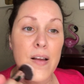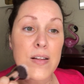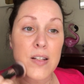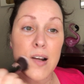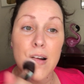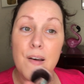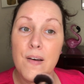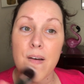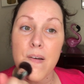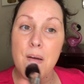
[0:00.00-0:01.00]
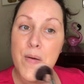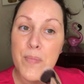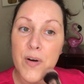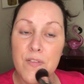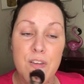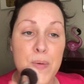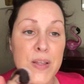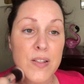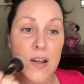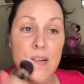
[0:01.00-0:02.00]
It's not a
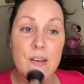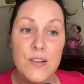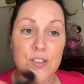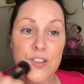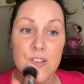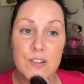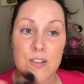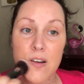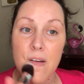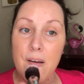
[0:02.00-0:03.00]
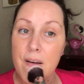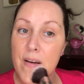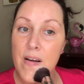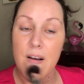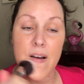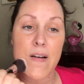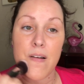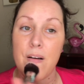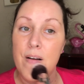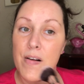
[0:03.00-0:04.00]
perfumey scent. It's just, I
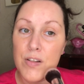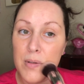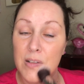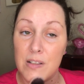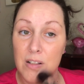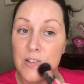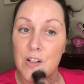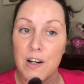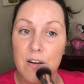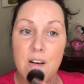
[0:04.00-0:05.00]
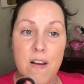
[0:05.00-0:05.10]
don't know, it smells like sunscreen.